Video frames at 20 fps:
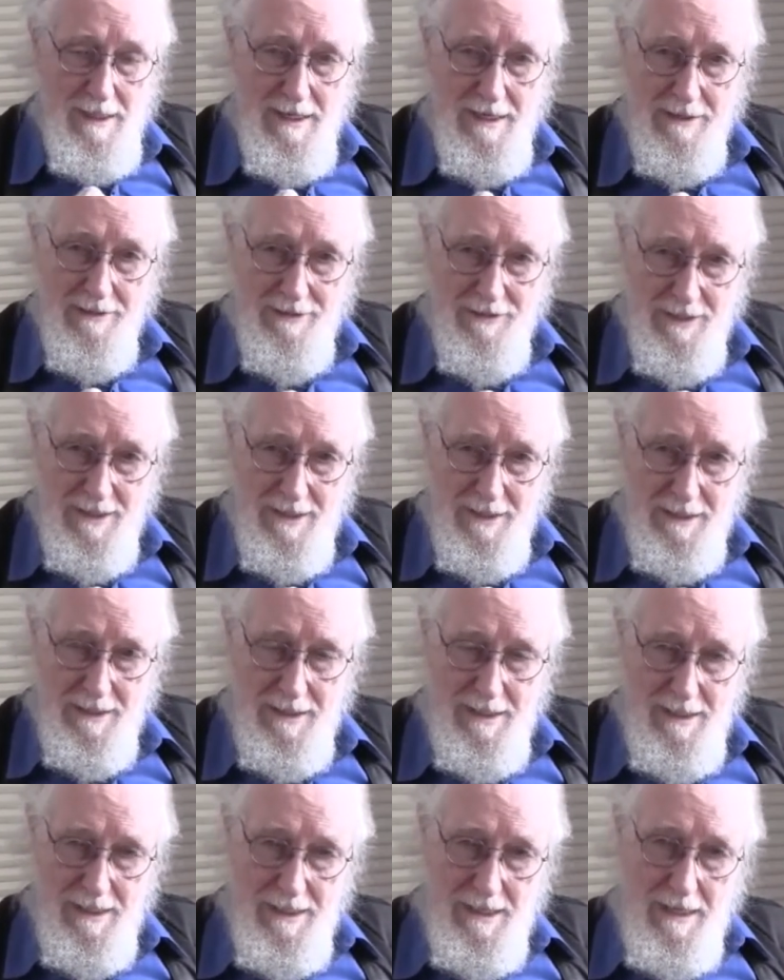I think.
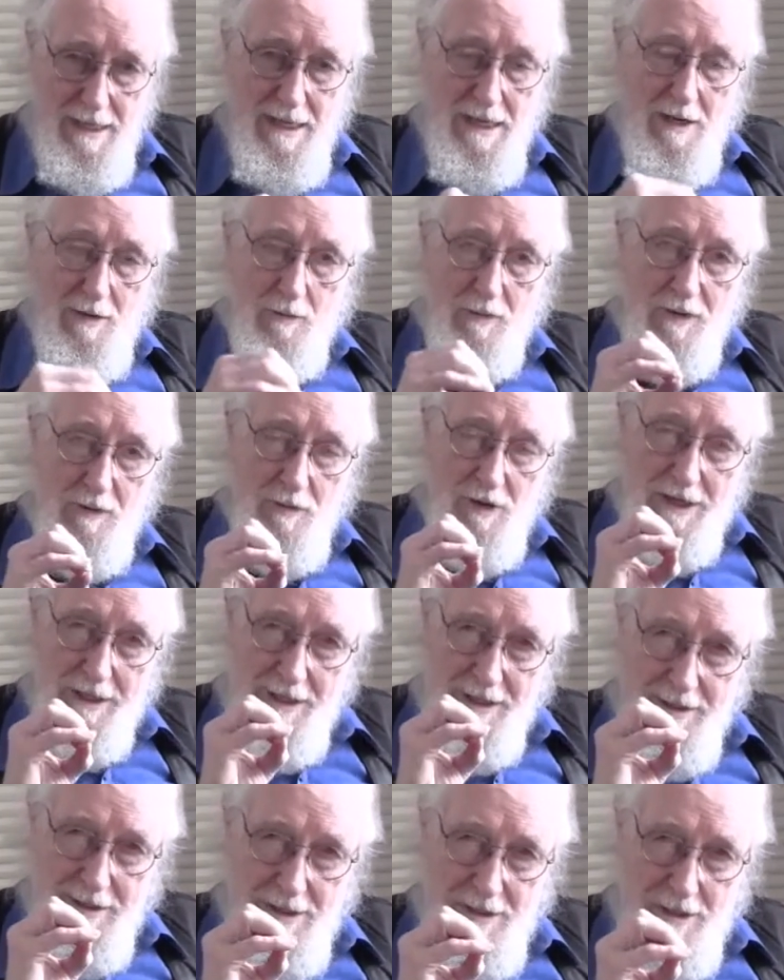We
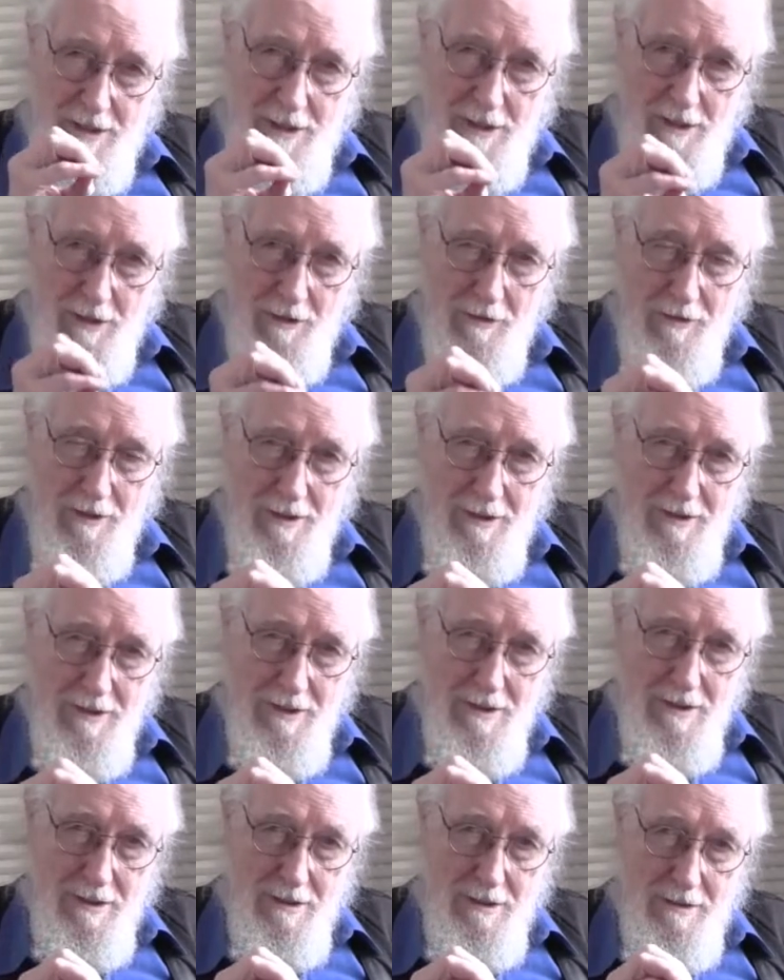want you to
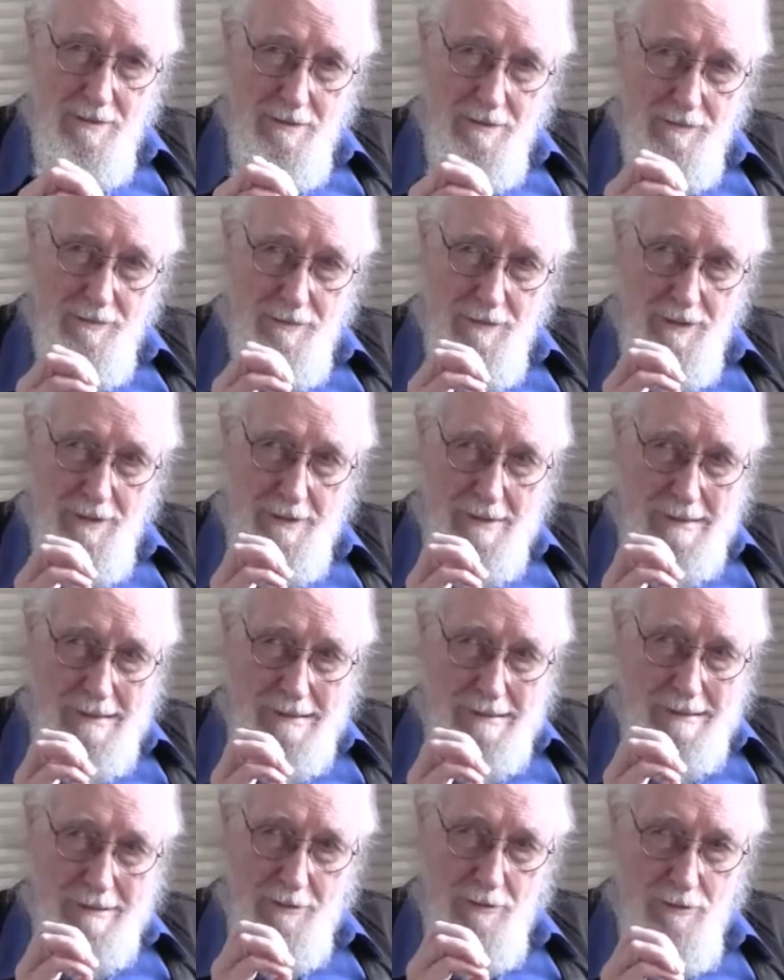notice the